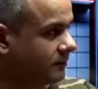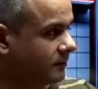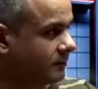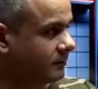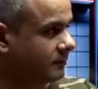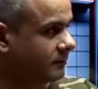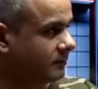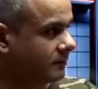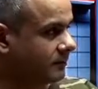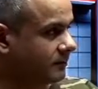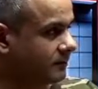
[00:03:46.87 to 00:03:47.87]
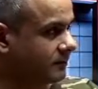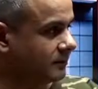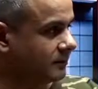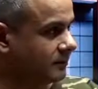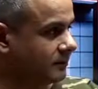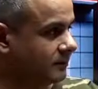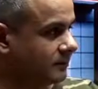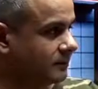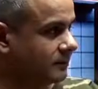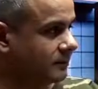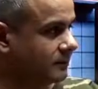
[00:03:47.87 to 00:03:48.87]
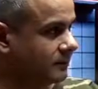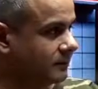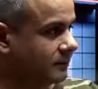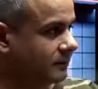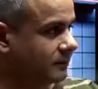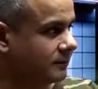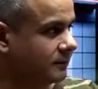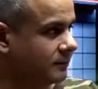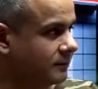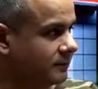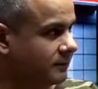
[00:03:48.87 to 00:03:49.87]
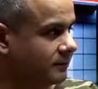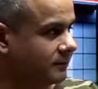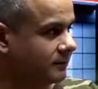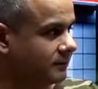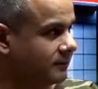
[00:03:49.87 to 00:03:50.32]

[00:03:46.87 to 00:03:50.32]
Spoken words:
[no speech]